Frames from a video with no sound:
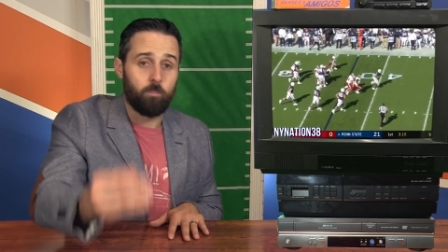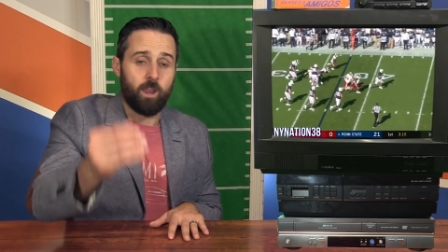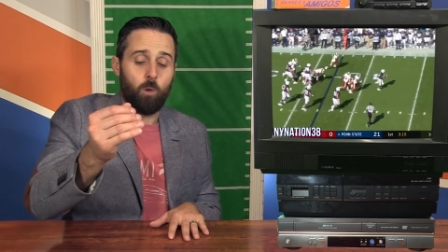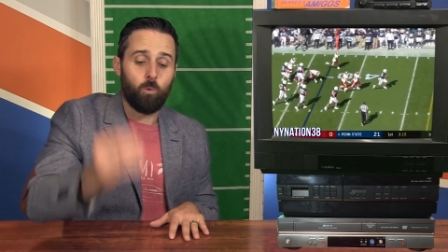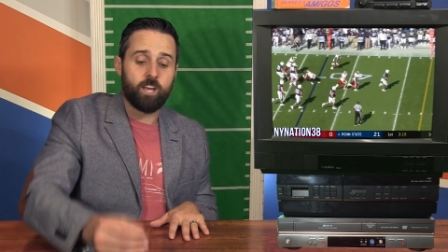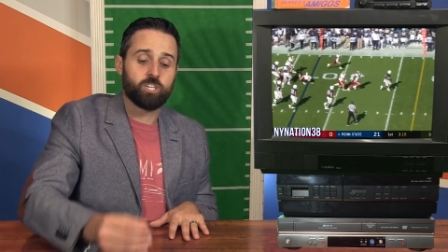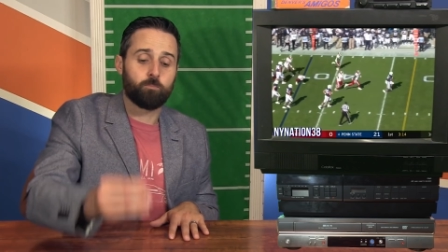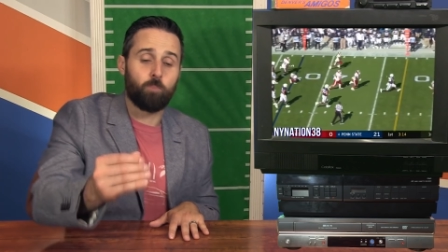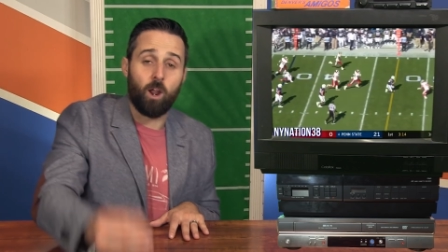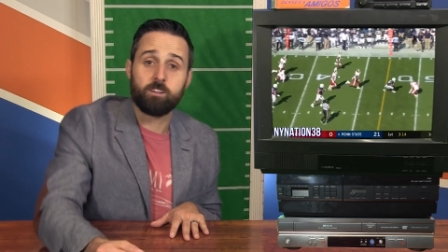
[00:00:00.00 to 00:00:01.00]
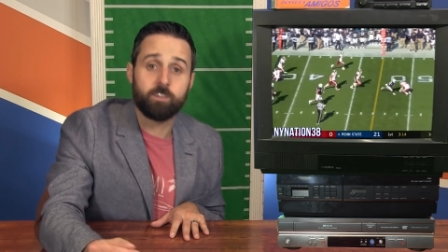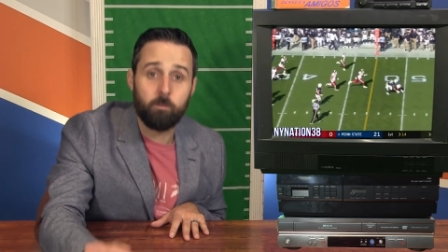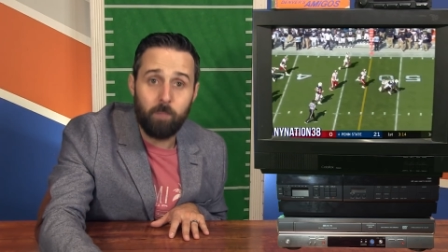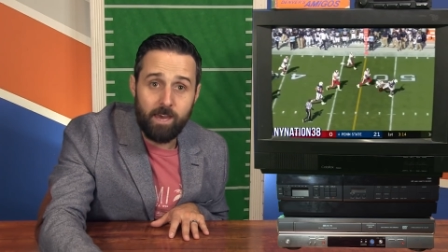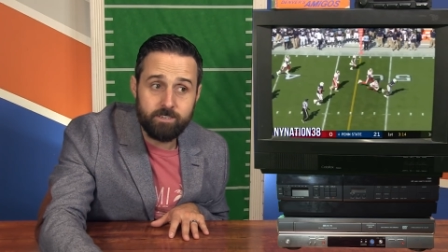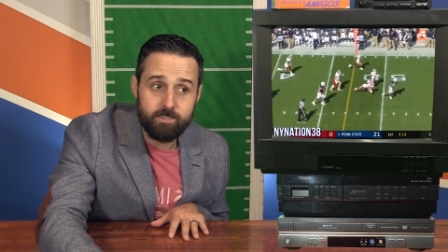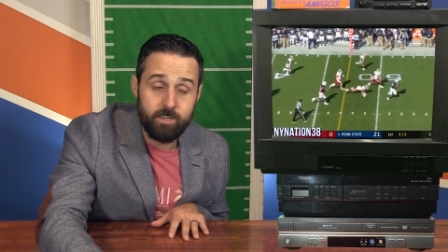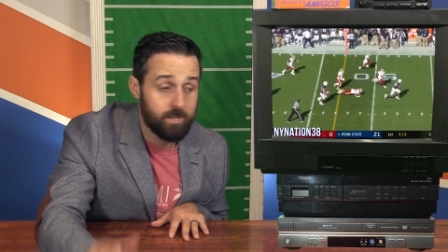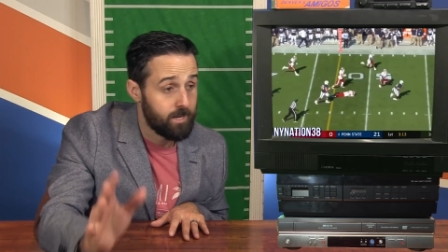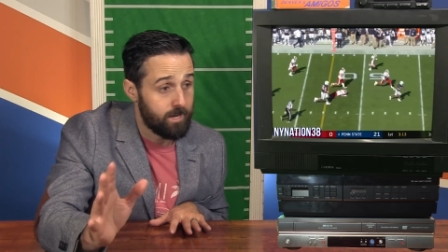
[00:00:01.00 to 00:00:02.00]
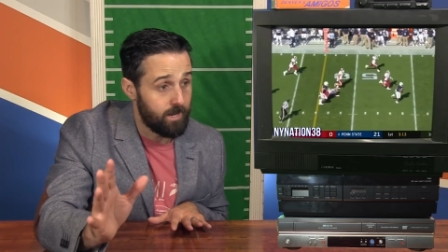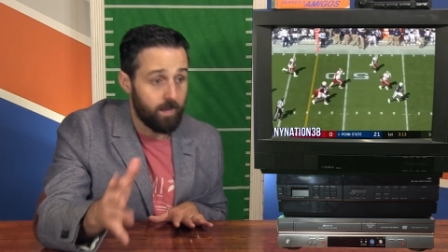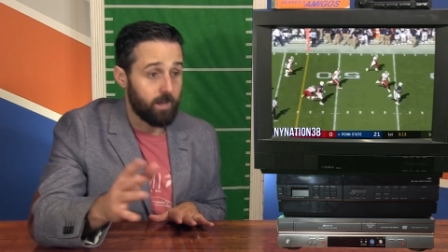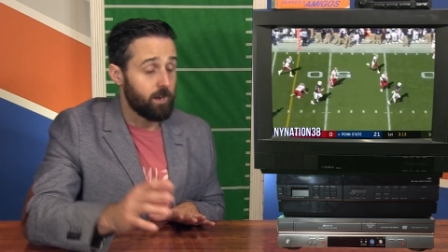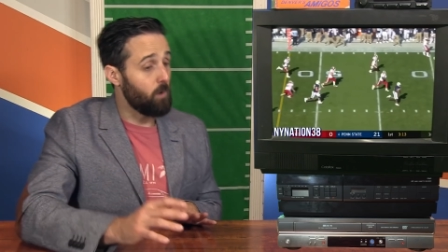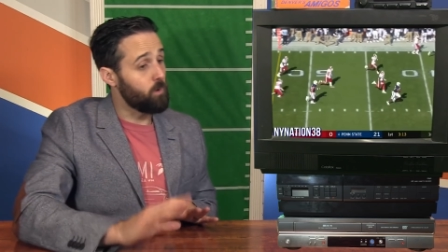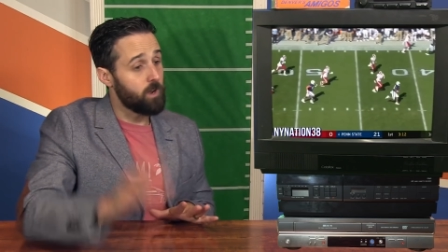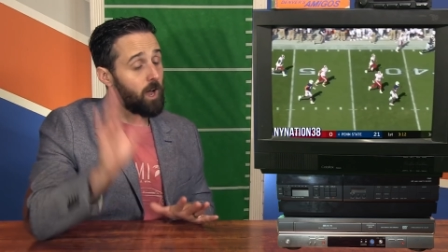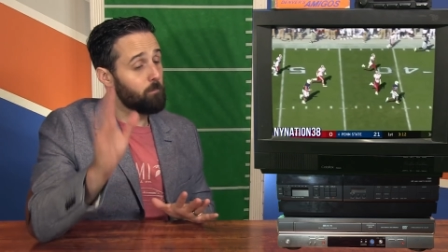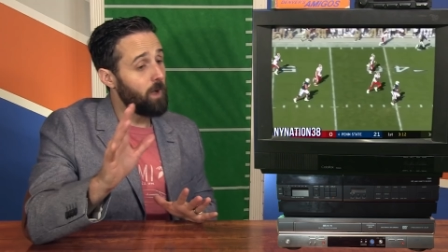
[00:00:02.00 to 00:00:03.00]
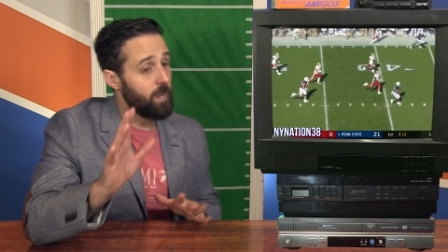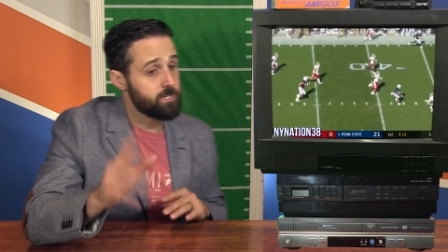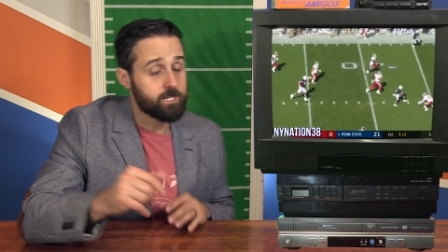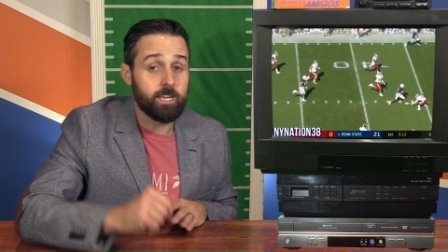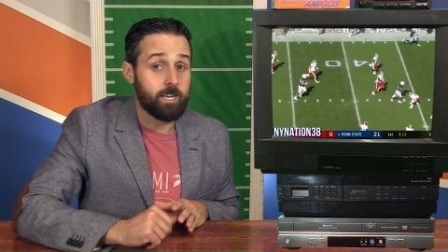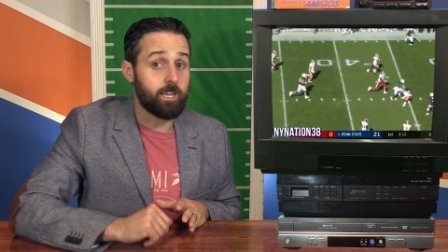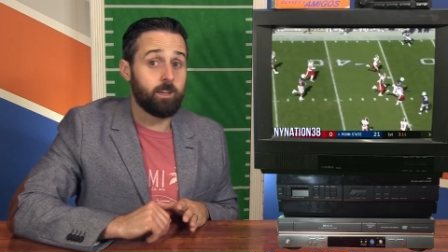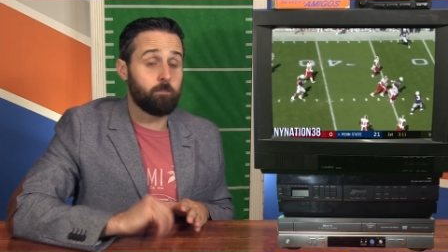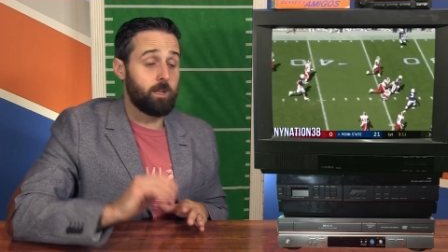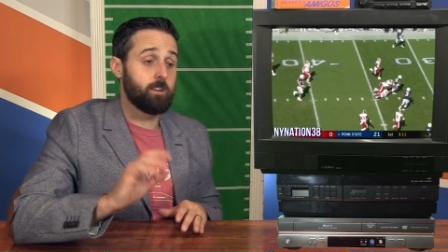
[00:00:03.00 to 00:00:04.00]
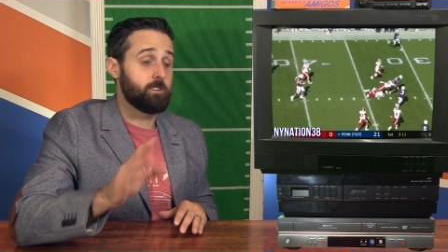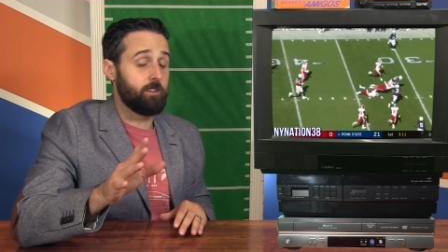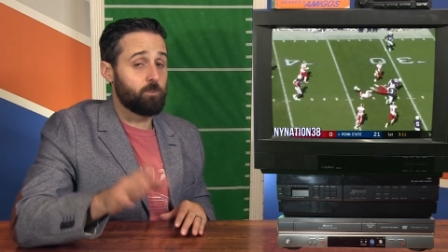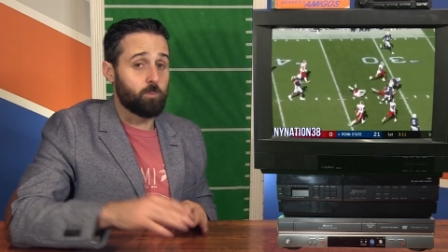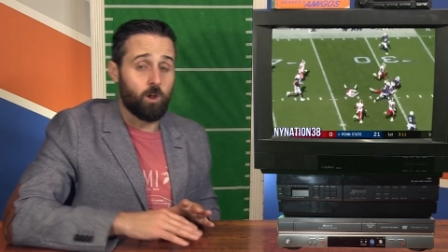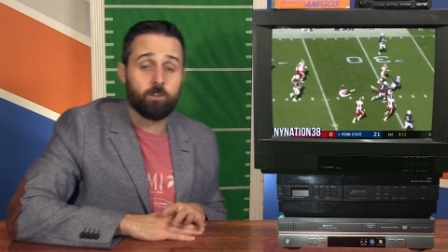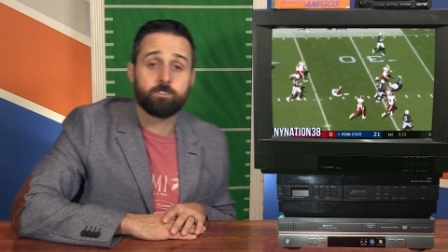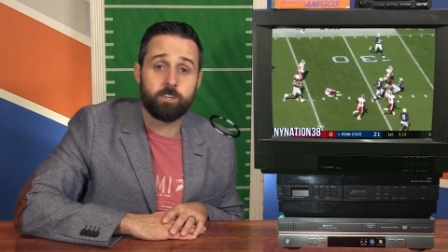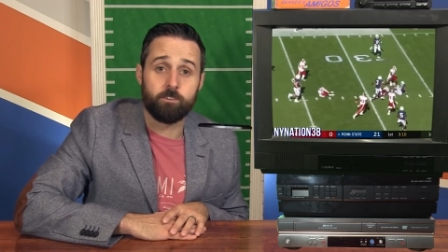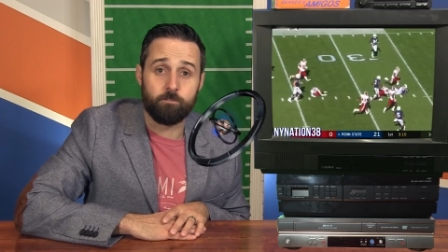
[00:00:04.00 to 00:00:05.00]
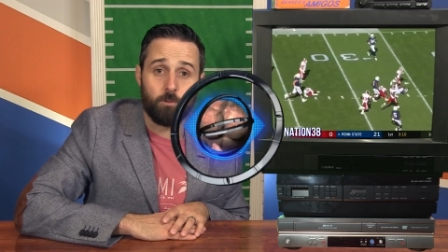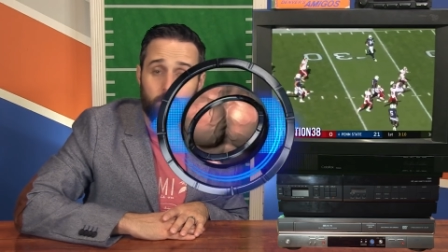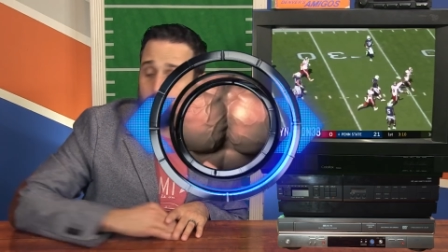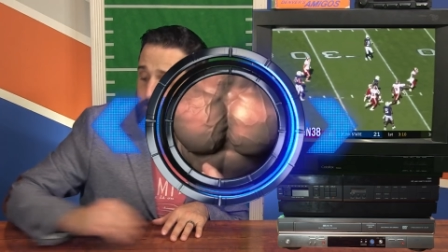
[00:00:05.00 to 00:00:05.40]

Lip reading: But I wish Barkley the best, and I would not mind seeing him in a Denver Broncos uniform.